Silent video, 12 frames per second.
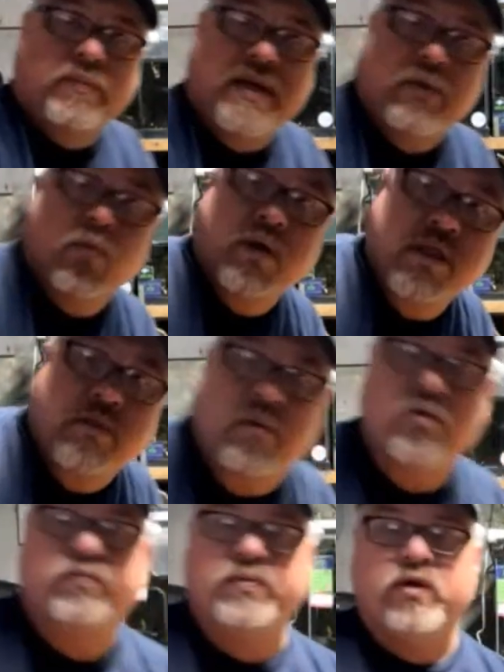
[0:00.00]
me, one of the
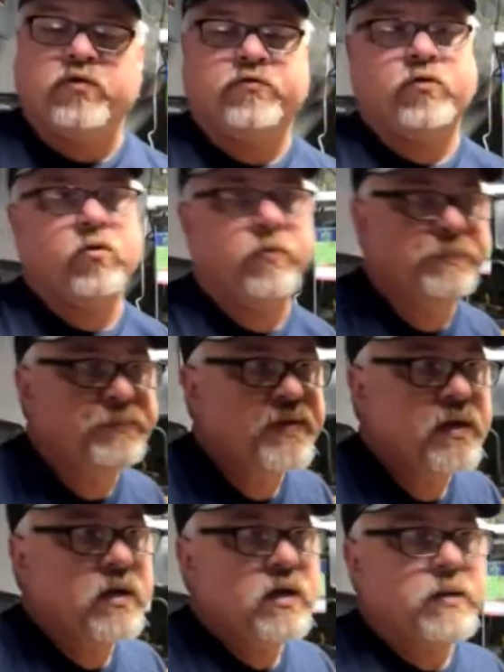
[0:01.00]
most beautiful
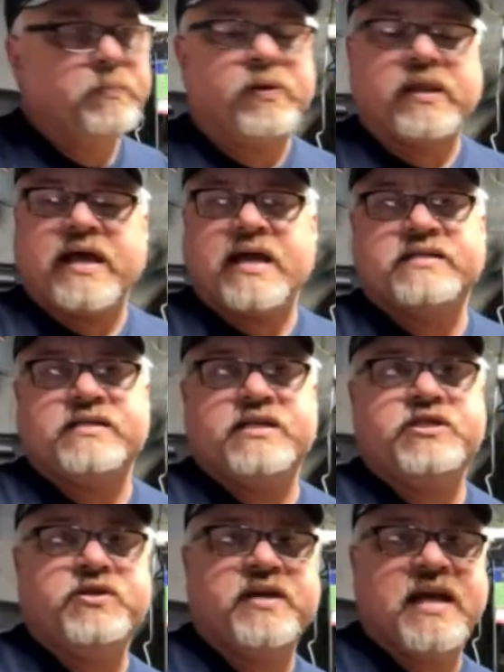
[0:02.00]
plants
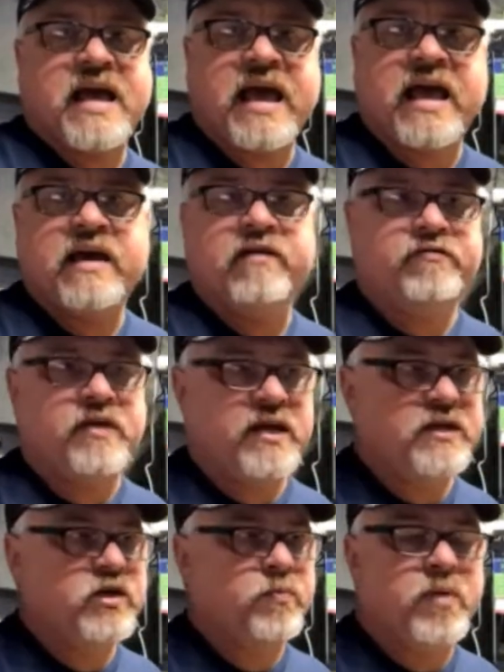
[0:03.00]
that you could have
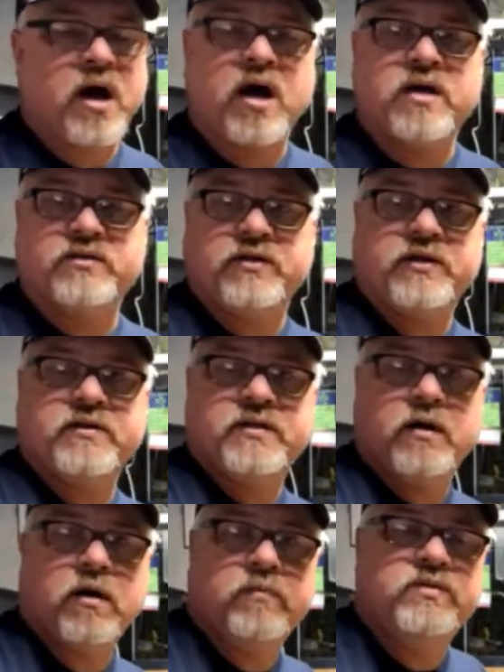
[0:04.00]
in your ponds or your
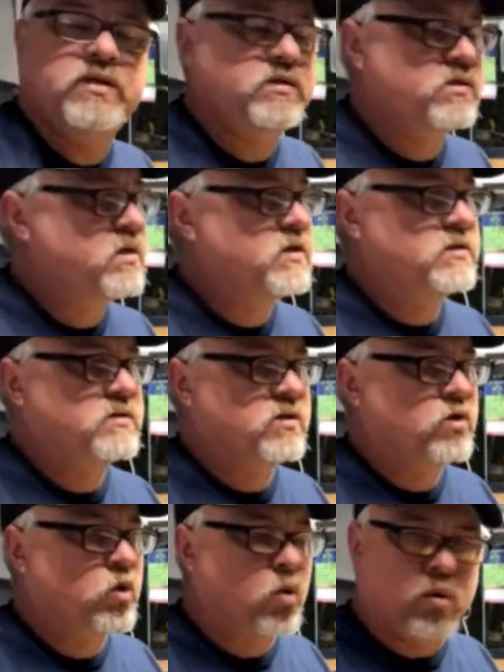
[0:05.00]
tubs. It's
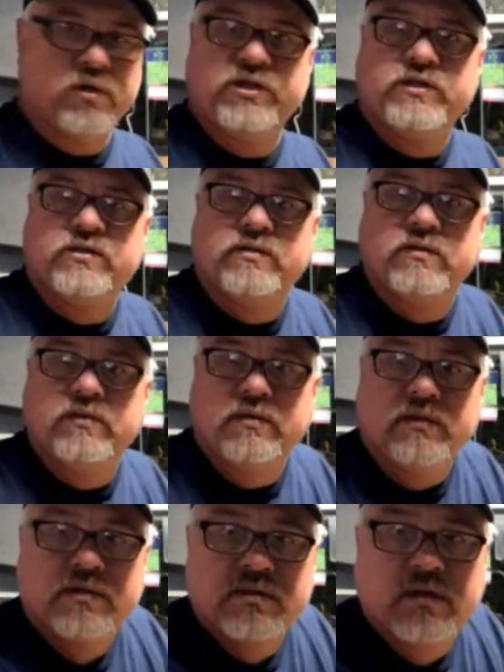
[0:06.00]
gorgeous.
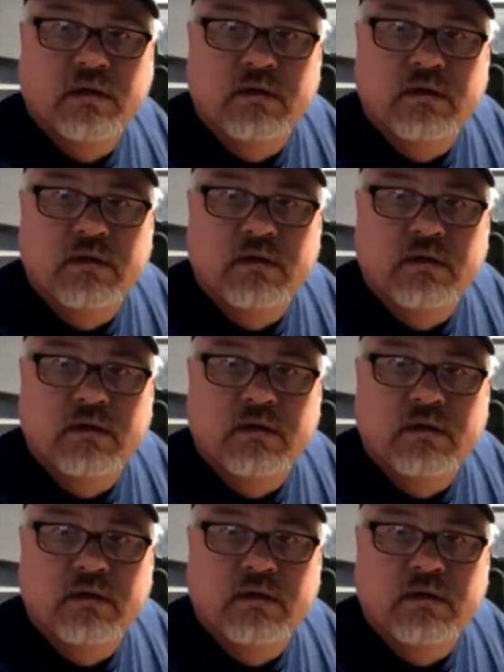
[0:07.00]
So